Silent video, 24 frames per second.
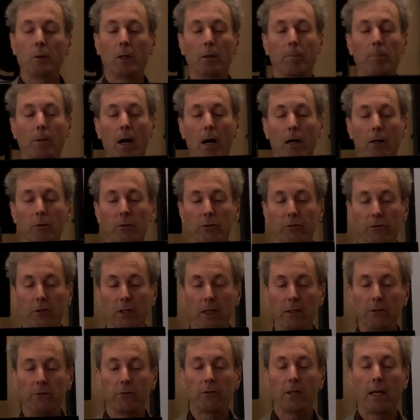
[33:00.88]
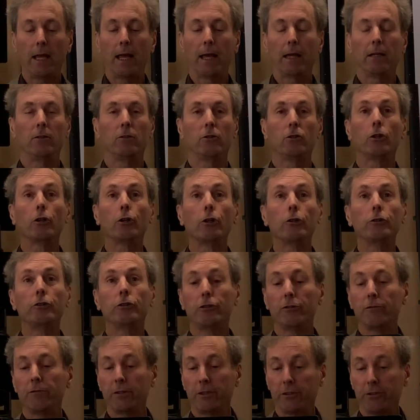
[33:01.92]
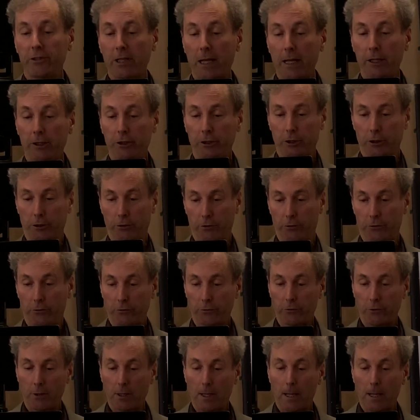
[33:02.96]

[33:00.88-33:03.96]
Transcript: hypocrisies and tergiversations.